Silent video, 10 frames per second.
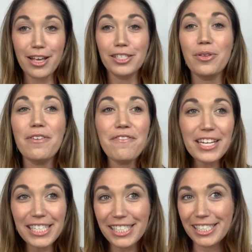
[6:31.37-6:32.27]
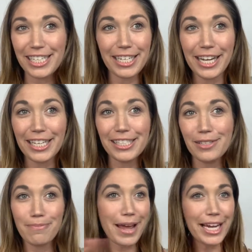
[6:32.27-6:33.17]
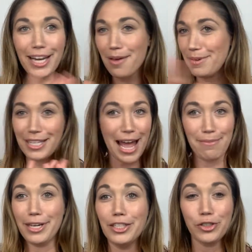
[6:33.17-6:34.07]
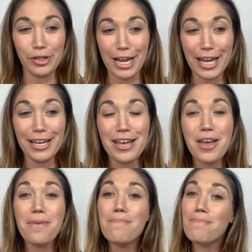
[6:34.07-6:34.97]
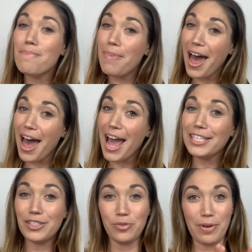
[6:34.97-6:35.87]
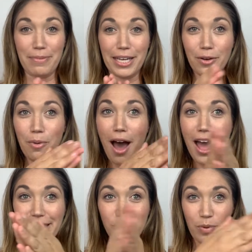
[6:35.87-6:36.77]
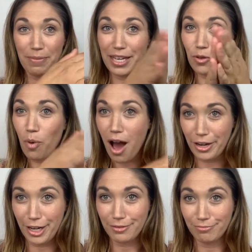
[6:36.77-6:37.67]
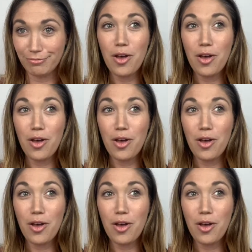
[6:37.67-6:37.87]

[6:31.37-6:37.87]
So the fish's genius might not be climbing a tree, but swimming in the water.